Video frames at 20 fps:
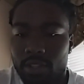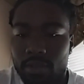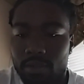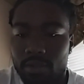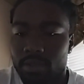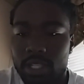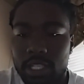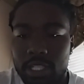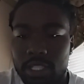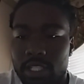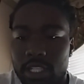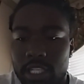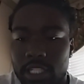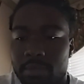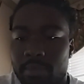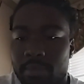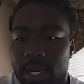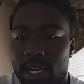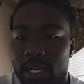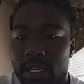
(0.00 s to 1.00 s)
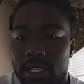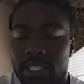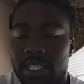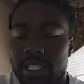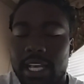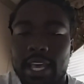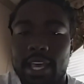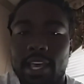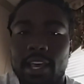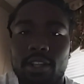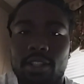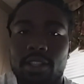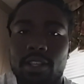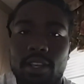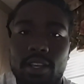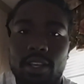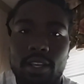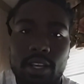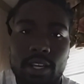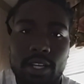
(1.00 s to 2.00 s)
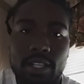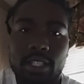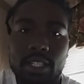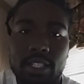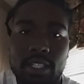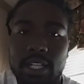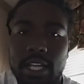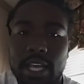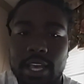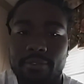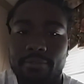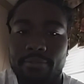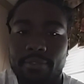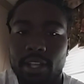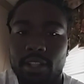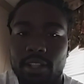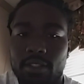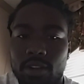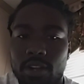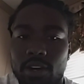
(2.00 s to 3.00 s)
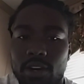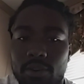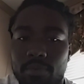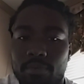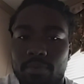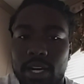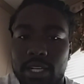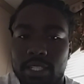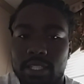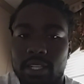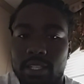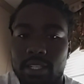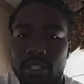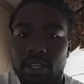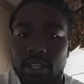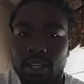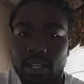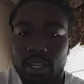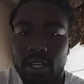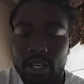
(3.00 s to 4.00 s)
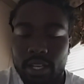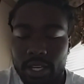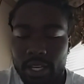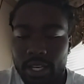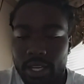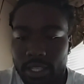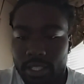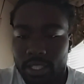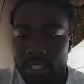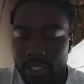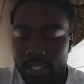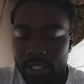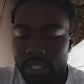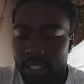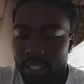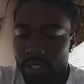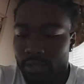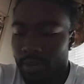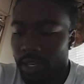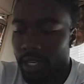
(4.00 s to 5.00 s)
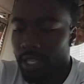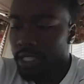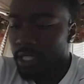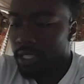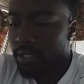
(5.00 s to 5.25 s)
just by staying healthy and just staying fit through the whole process. Just really just